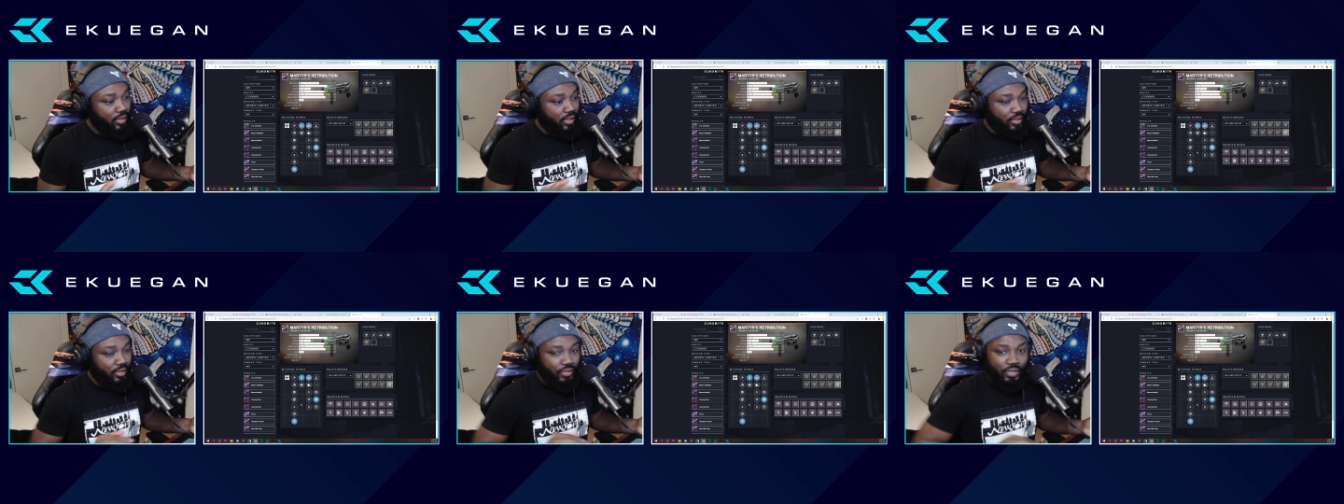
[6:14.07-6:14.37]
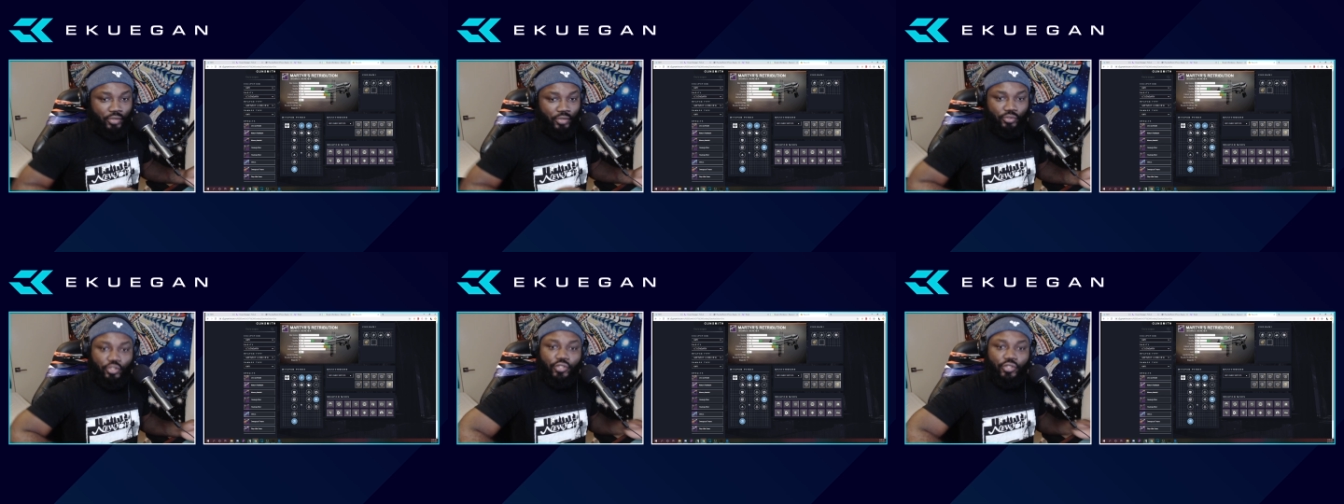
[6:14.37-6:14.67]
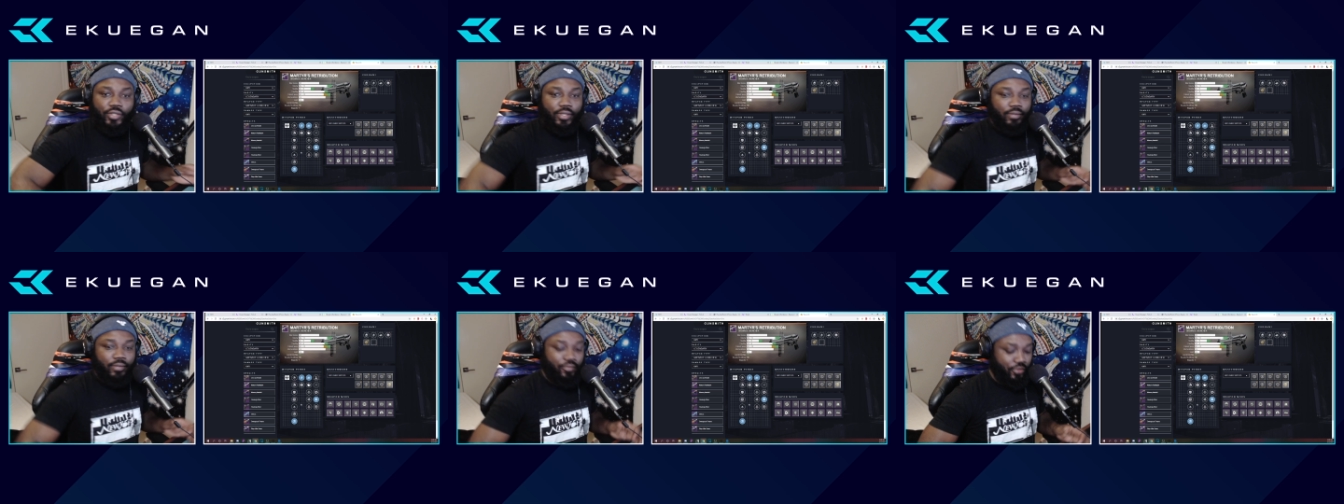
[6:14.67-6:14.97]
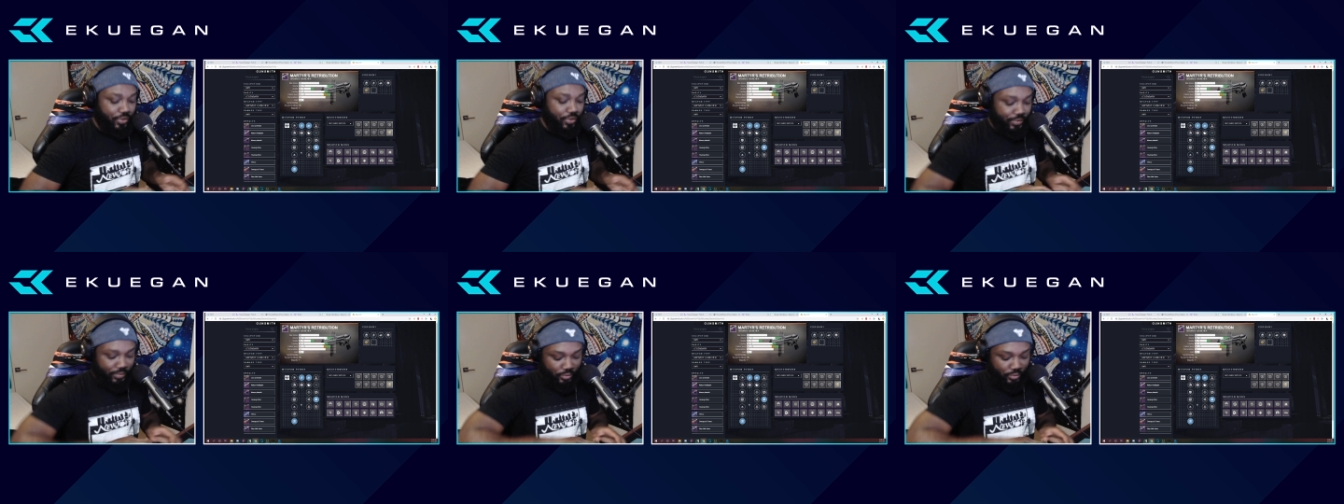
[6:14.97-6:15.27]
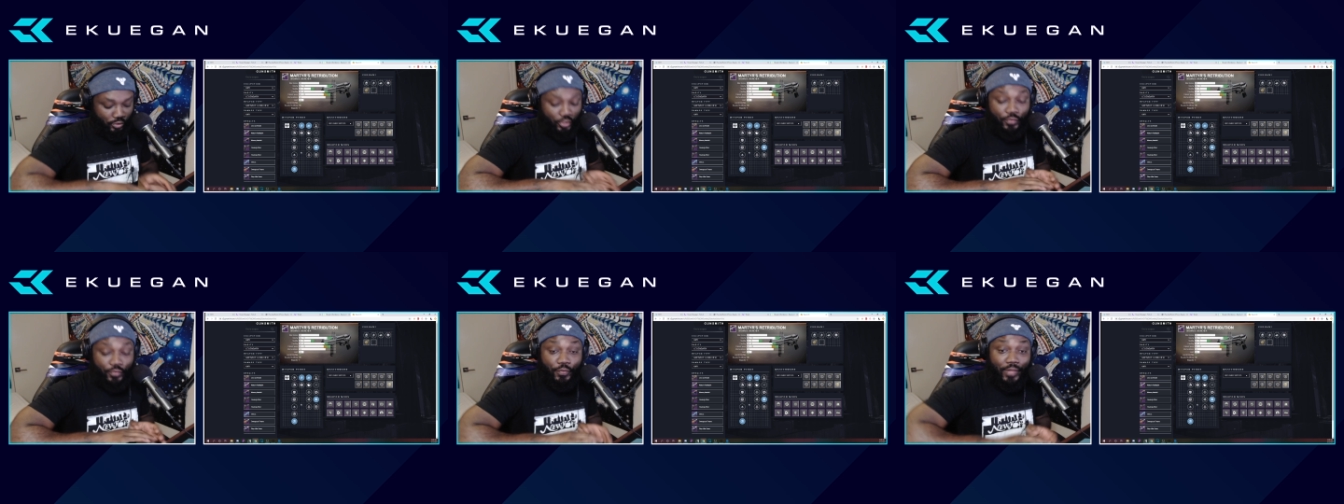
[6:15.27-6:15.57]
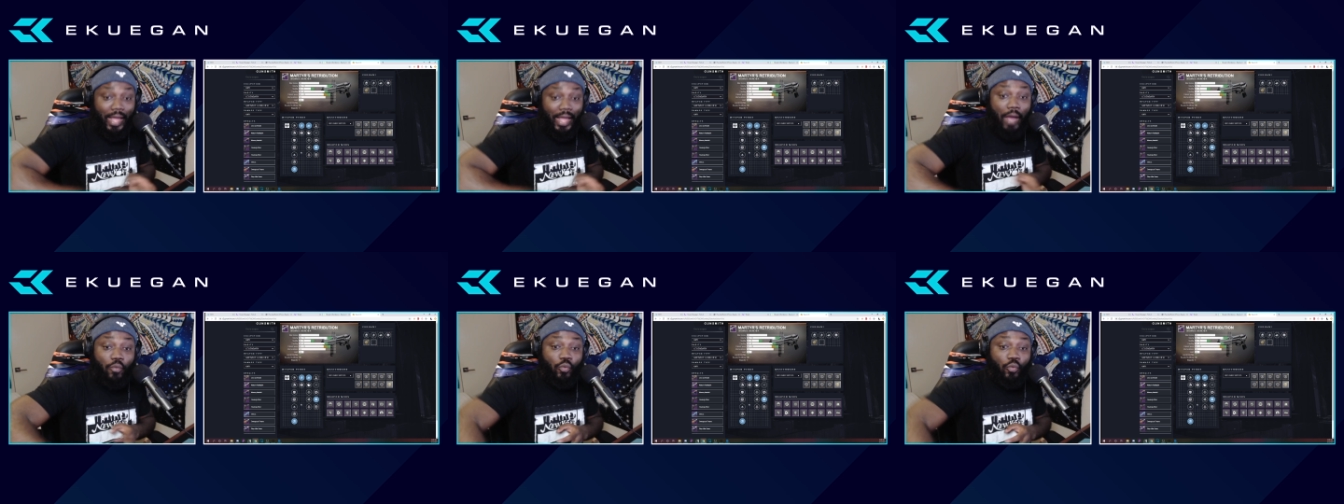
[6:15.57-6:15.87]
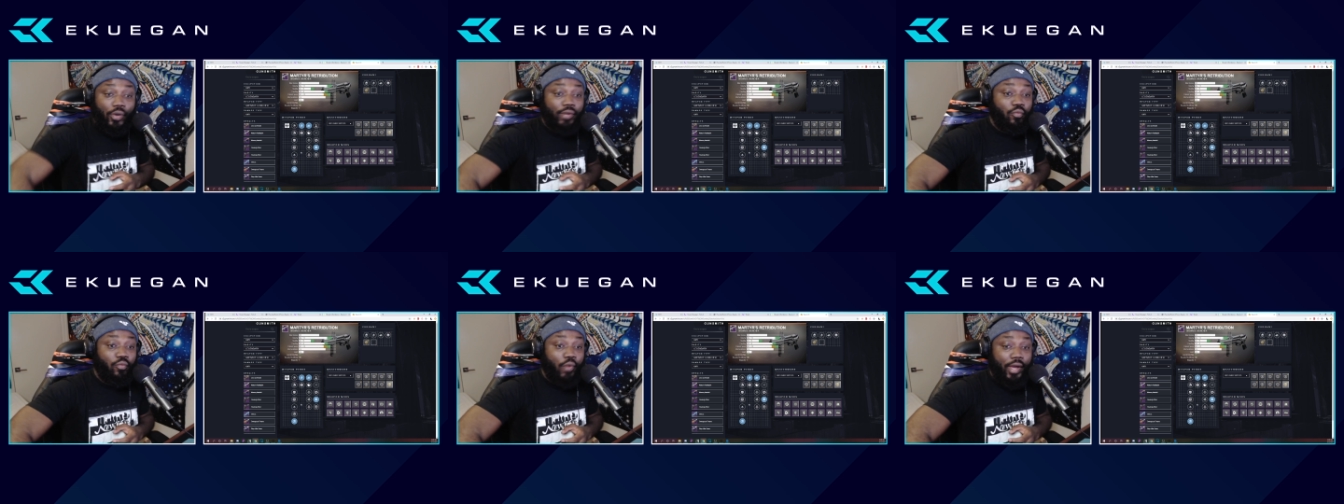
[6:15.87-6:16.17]
you know, just to, just just for that
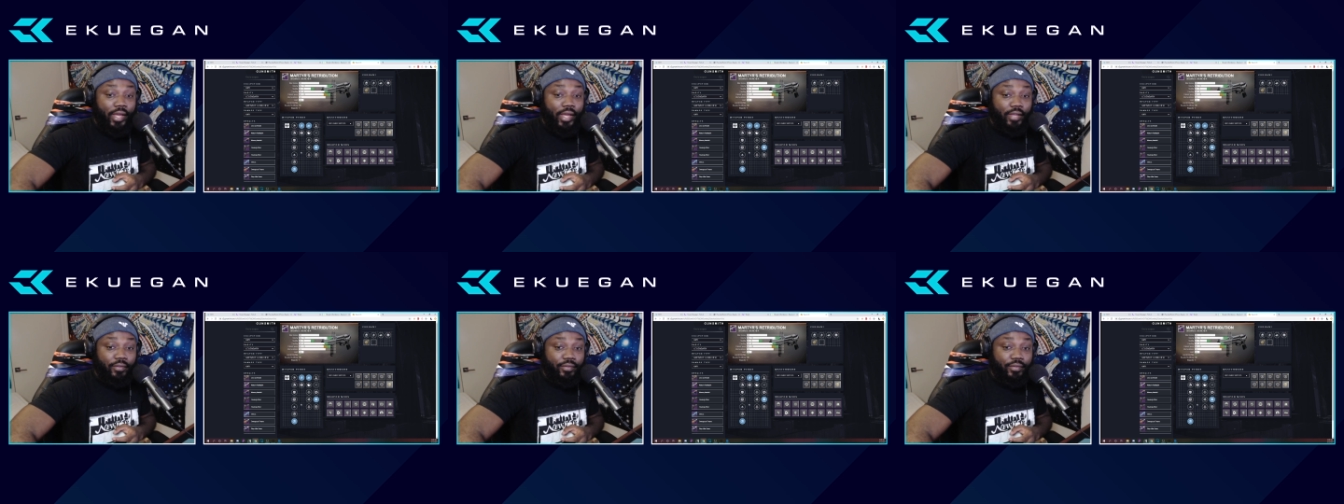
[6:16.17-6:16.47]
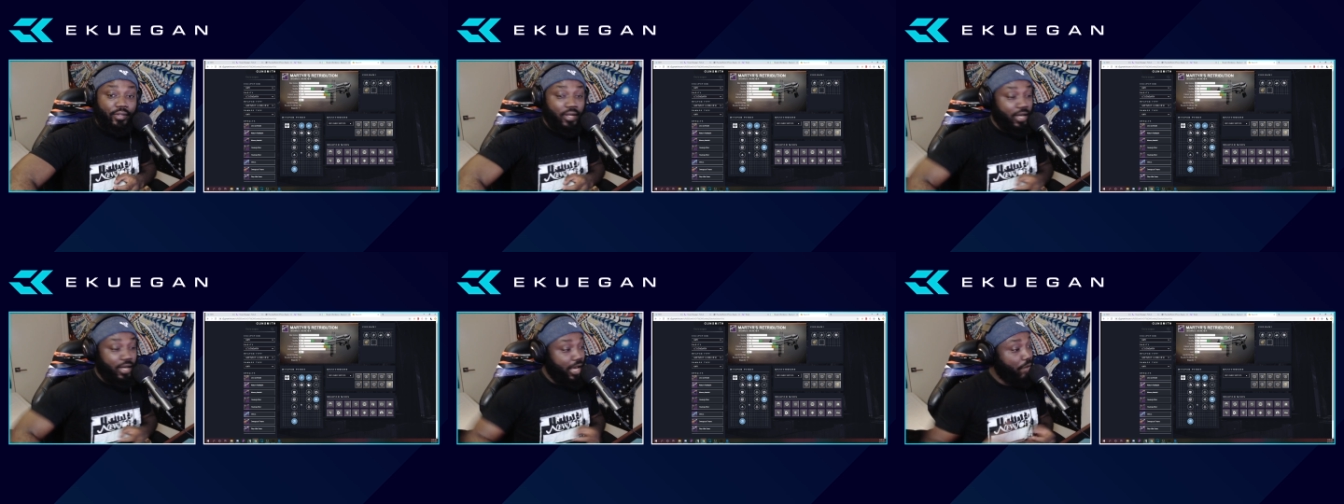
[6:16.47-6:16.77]
one wave.